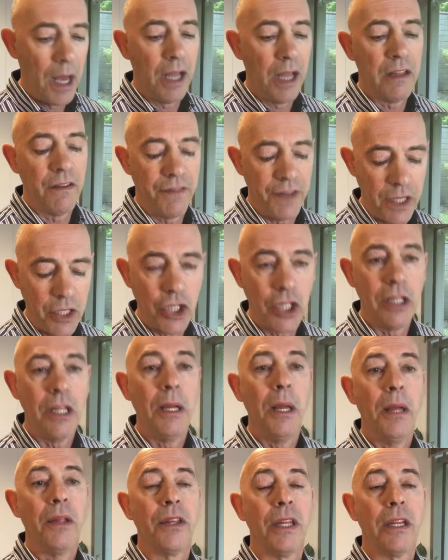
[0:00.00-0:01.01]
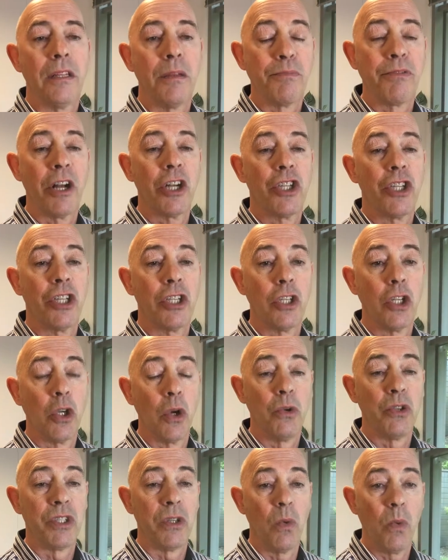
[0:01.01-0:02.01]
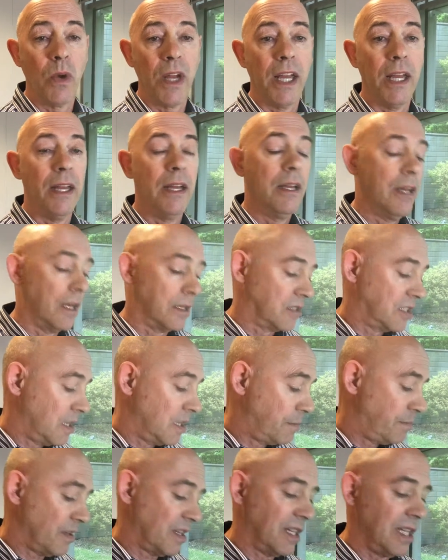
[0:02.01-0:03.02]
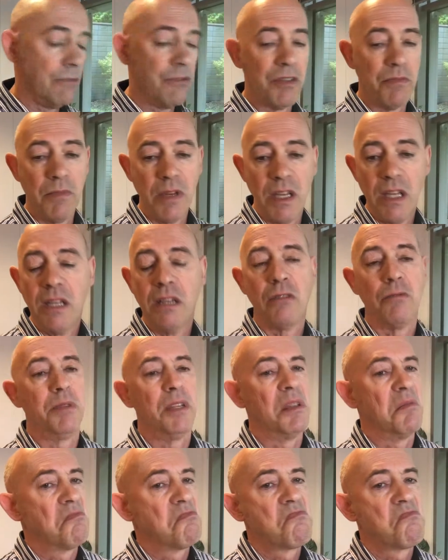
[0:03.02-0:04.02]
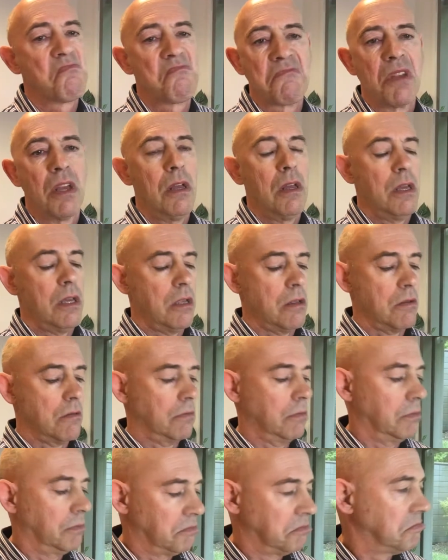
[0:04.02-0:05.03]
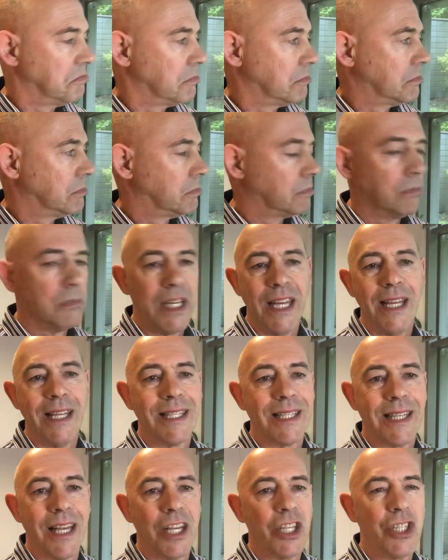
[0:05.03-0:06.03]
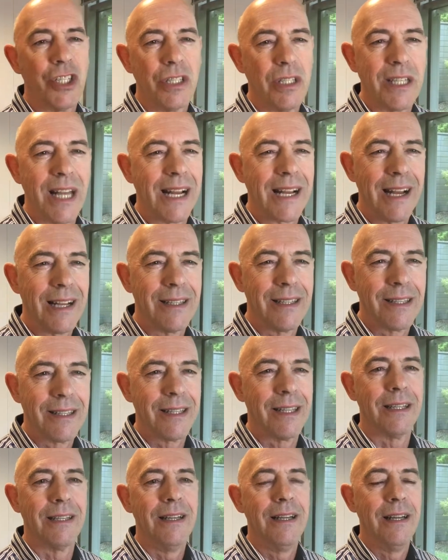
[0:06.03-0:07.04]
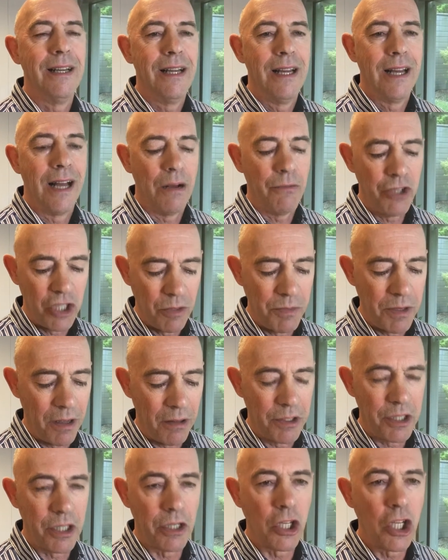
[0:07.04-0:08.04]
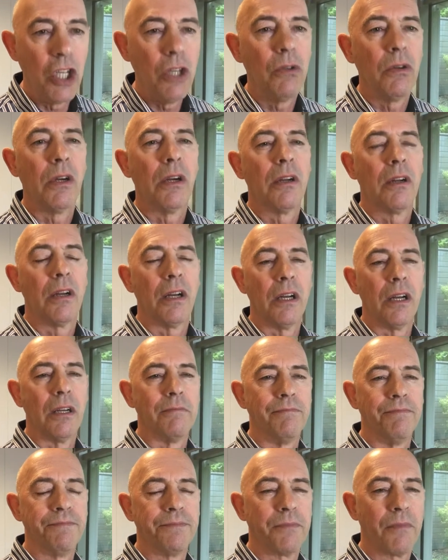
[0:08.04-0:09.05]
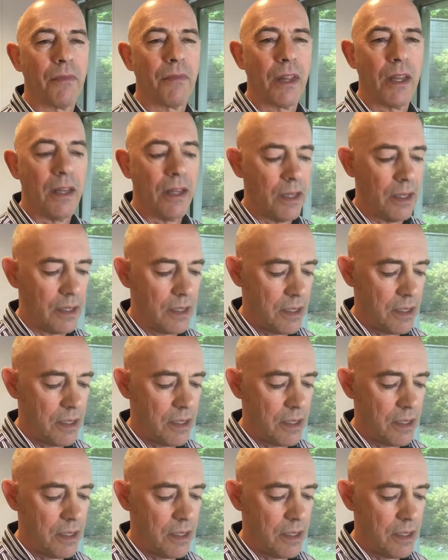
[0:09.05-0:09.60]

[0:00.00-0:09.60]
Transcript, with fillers: And eventually their depression goes away. And typically with me, it would be, you know, eight sessions, that kind of thing. And we should be able to cure um, uh,